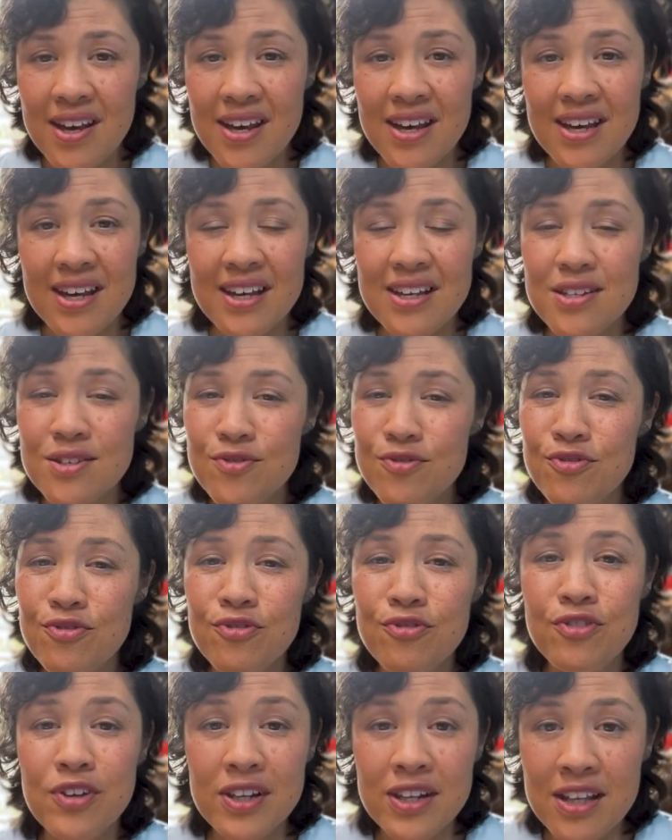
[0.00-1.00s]
It is
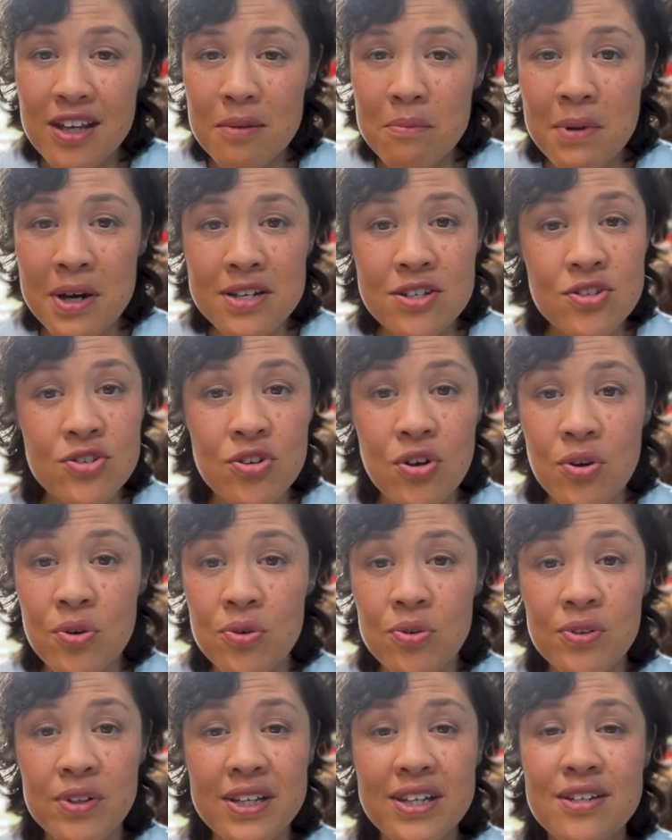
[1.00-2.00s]
filling my
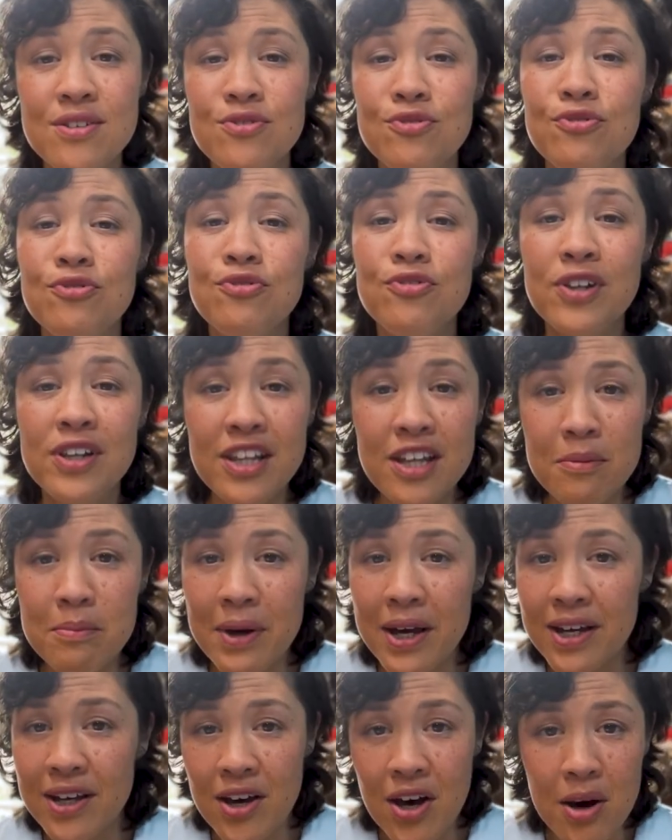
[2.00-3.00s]
soul. It is filling
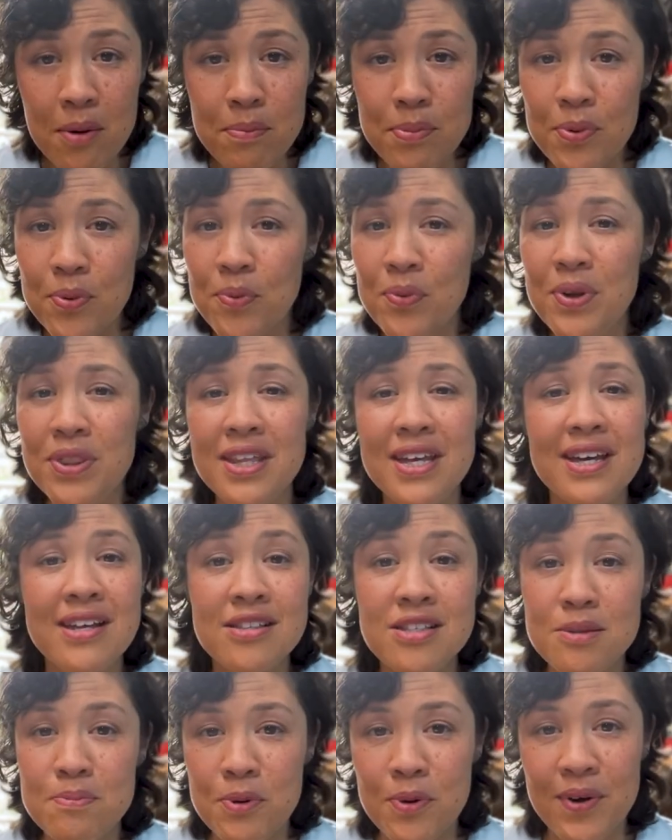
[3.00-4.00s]
my cup with
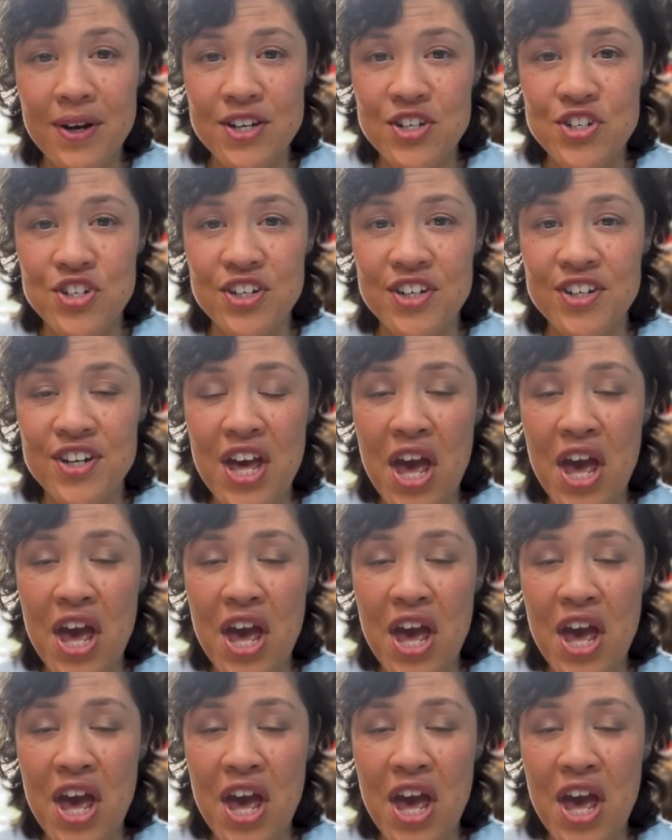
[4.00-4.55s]
inspiration.